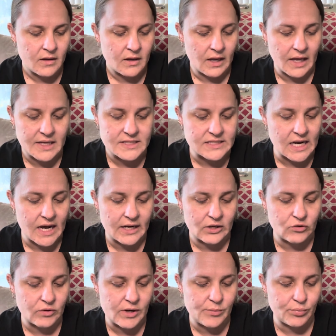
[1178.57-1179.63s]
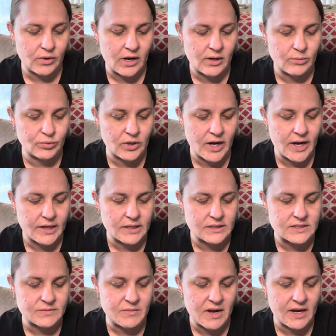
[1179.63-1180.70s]
It's not a Greenbrier brand.
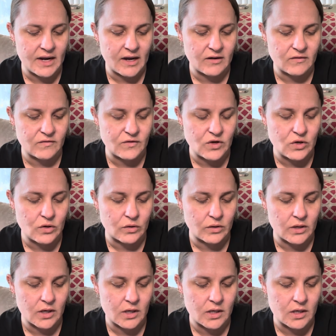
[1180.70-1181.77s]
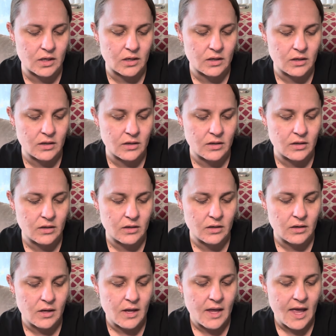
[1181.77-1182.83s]
It's made out of New York.
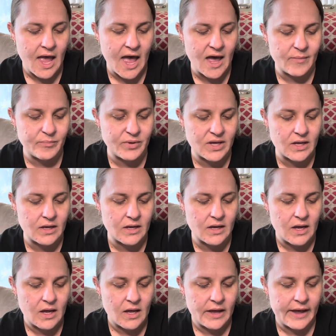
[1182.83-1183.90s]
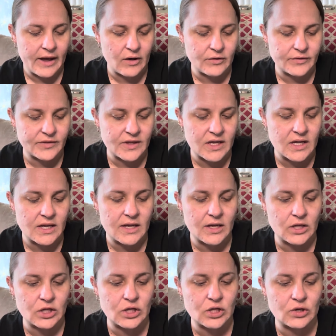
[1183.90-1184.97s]
Happy, healthy
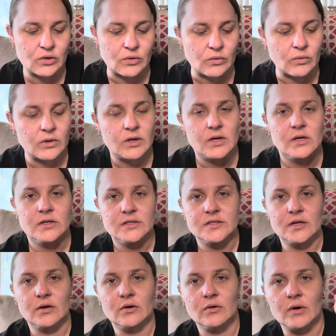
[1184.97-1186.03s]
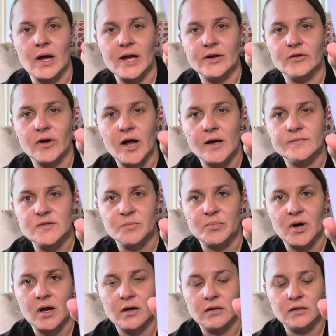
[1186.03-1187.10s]
you. So I grabbed a
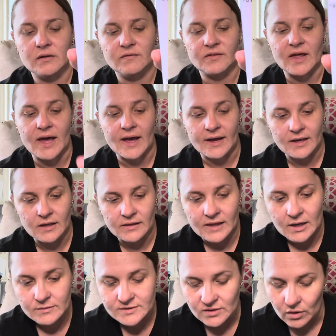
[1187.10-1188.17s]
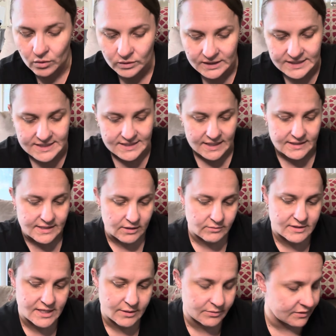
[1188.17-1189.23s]
bottle of that. That was the only scent I
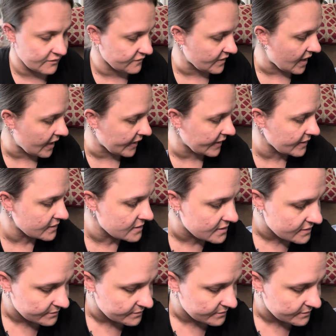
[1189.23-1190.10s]
was able to find.